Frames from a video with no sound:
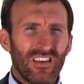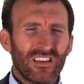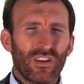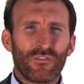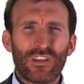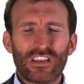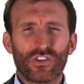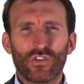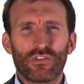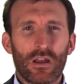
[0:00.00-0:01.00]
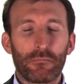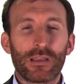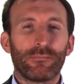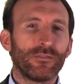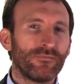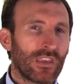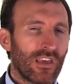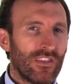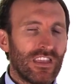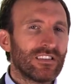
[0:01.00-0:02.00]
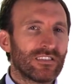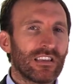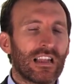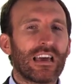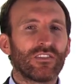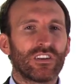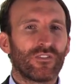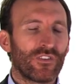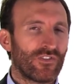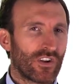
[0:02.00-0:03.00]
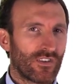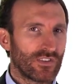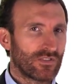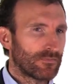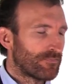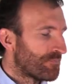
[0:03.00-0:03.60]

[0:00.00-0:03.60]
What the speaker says: you know, feeling good around people, this allows you to feel nervous.